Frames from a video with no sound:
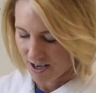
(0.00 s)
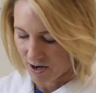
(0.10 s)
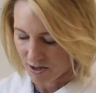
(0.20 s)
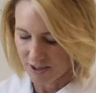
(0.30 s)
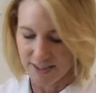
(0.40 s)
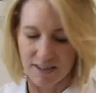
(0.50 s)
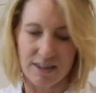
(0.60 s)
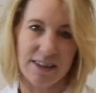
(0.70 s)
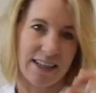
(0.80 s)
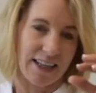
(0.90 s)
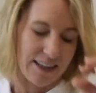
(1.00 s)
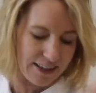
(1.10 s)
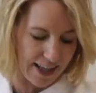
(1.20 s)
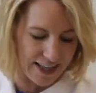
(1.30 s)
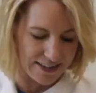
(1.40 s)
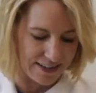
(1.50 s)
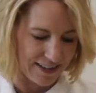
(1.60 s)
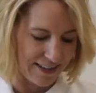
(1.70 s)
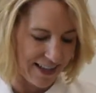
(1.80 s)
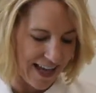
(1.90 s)
are just little thin
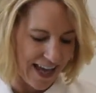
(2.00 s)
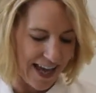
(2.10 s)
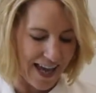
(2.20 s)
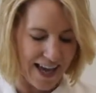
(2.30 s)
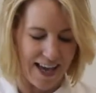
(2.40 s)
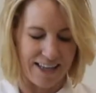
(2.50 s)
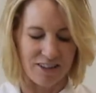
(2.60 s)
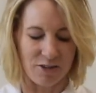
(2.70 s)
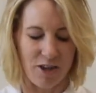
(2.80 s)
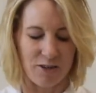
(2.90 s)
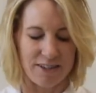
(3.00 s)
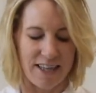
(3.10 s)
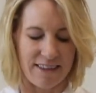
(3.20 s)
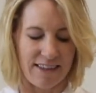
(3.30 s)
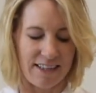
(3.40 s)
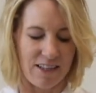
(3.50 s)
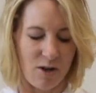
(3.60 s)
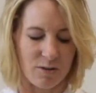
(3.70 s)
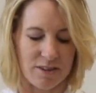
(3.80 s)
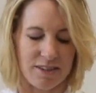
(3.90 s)
glass. And you'll notice that they
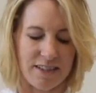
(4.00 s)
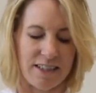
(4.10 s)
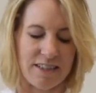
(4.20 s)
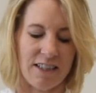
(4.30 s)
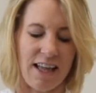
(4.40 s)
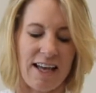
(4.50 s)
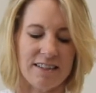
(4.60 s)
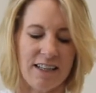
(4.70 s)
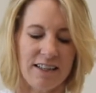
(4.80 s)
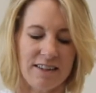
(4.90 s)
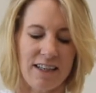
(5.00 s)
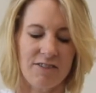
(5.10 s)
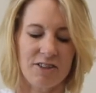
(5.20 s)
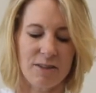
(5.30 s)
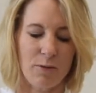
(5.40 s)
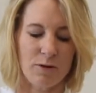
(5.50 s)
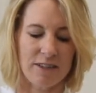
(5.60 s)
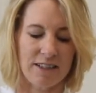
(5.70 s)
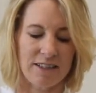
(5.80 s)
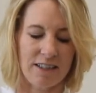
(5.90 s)
don't stick to glass, like the cover slip won't
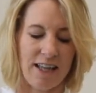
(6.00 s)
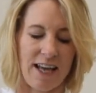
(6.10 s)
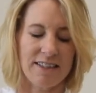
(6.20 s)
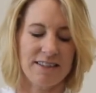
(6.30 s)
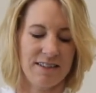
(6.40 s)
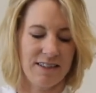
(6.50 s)
stick to glass.